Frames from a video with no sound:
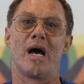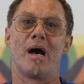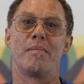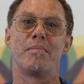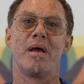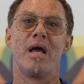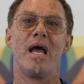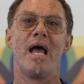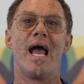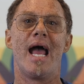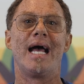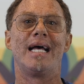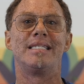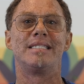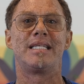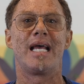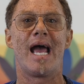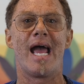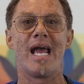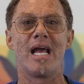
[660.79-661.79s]
up and
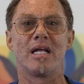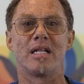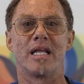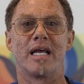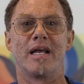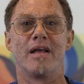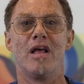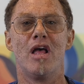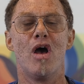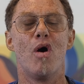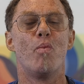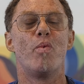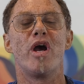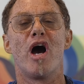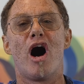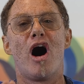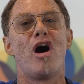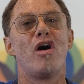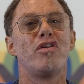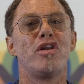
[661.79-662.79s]
tangling. We
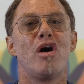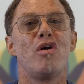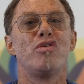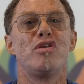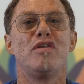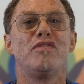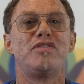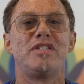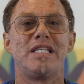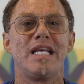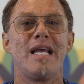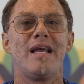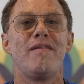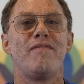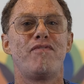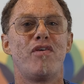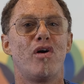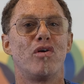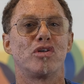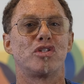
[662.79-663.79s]
all know you've seen
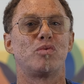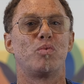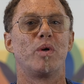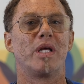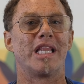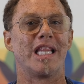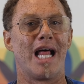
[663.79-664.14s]
folks with